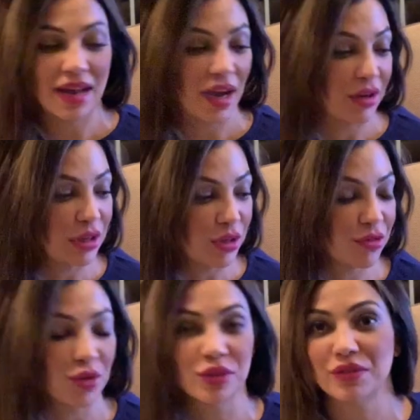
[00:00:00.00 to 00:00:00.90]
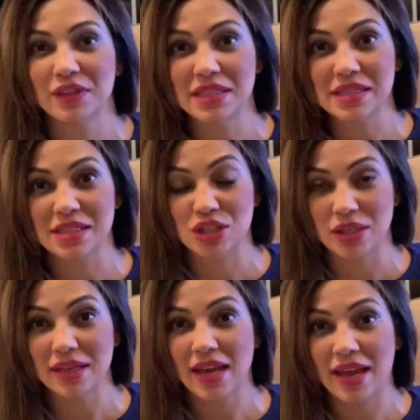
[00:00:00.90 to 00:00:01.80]
How do you fold a fitted
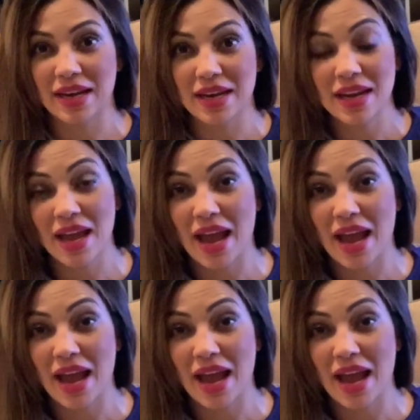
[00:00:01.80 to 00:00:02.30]
sheet and